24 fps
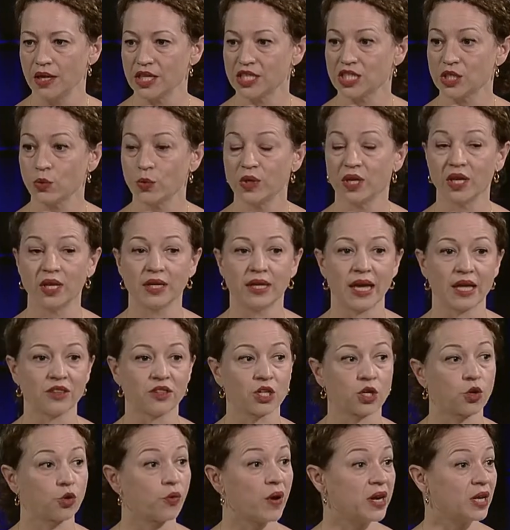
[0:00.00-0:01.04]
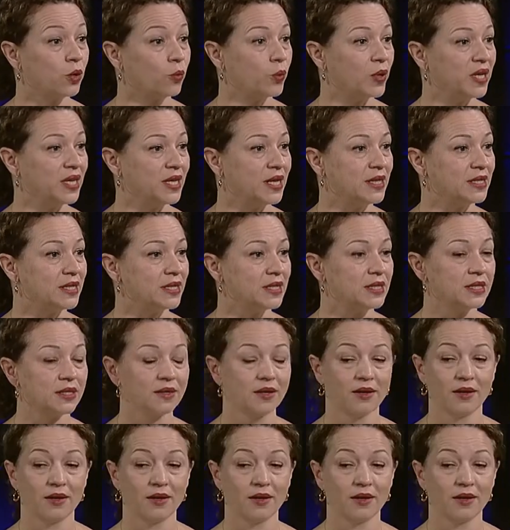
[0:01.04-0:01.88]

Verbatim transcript: so we could get the credit we needed